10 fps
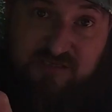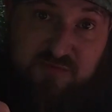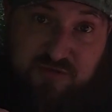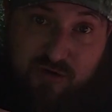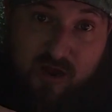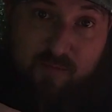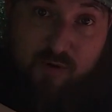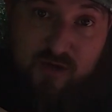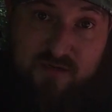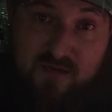that
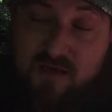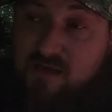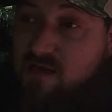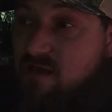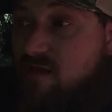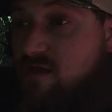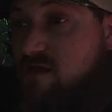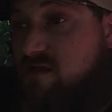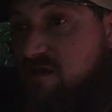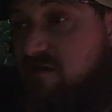subscribe button.
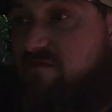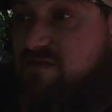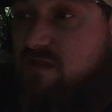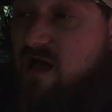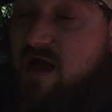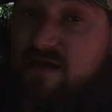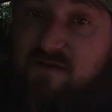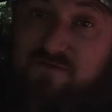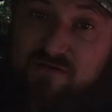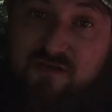Give us a
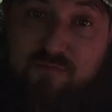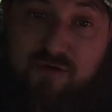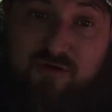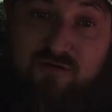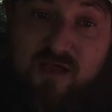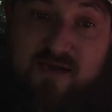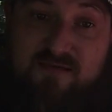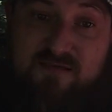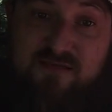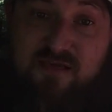like. If there's something you'd
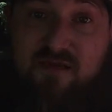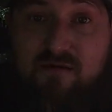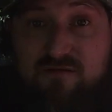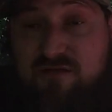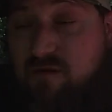like to see or